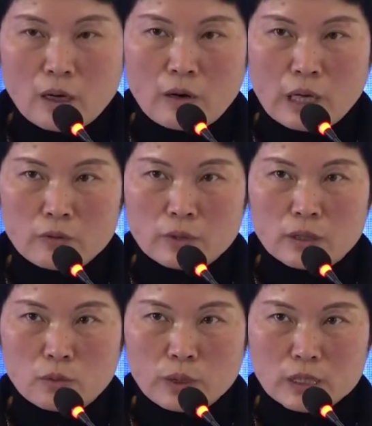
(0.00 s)

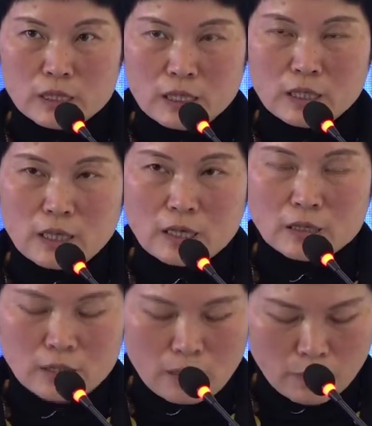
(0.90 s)
However, we see that
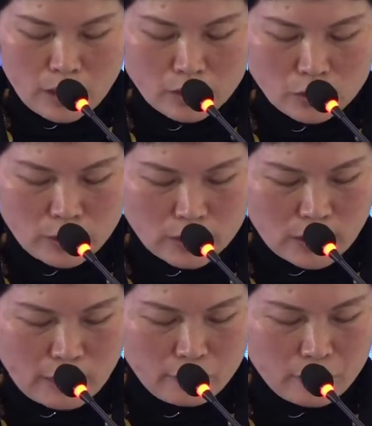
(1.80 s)
some
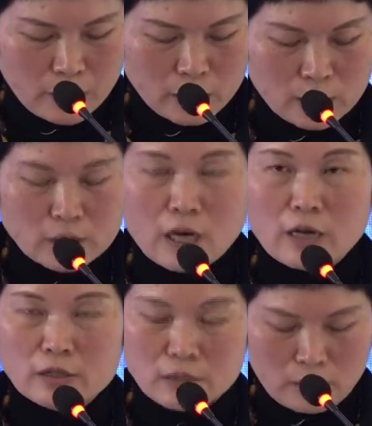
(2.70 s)
countries have
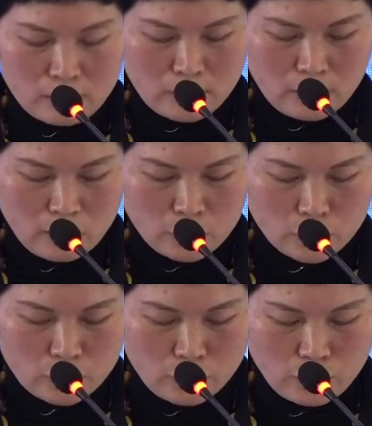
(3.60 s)
politicized the
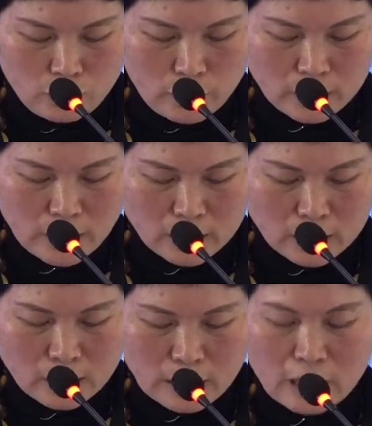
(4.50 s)
issue, which has
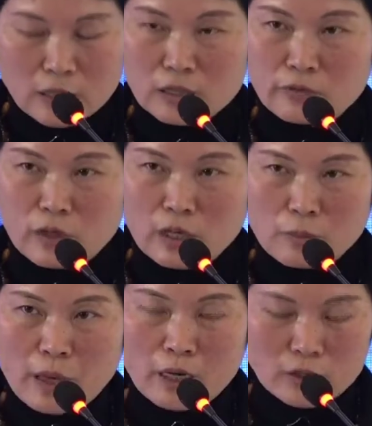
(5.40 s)
a negative
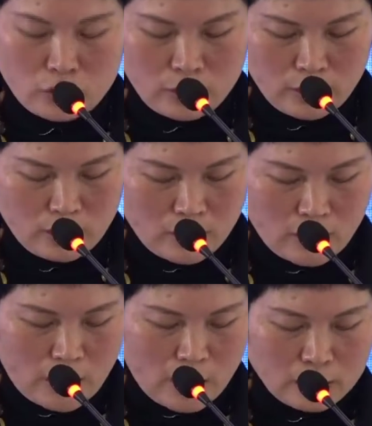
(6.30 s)
impact
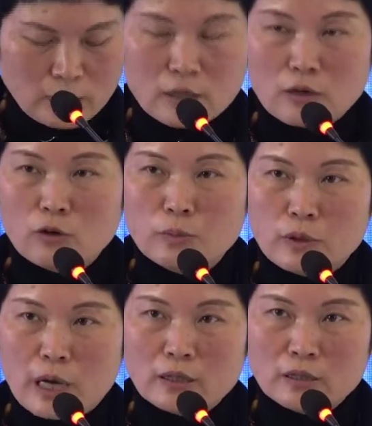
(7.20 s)
on the
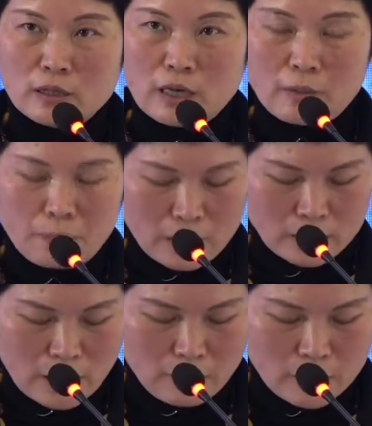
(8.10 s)
global
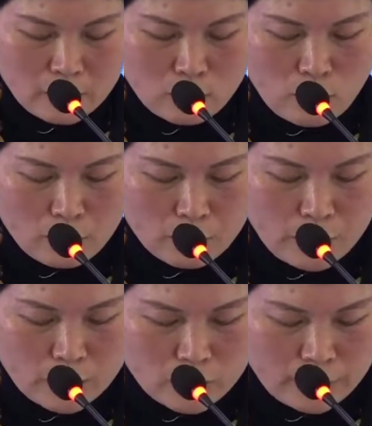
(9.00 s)
anti-pandemic
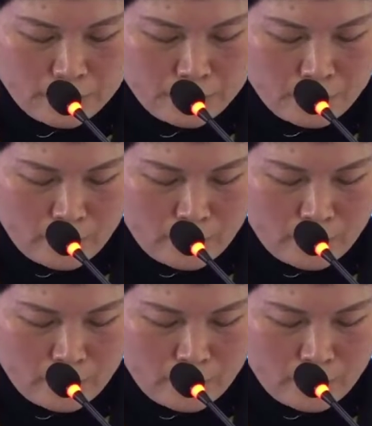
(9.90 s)
cooperation.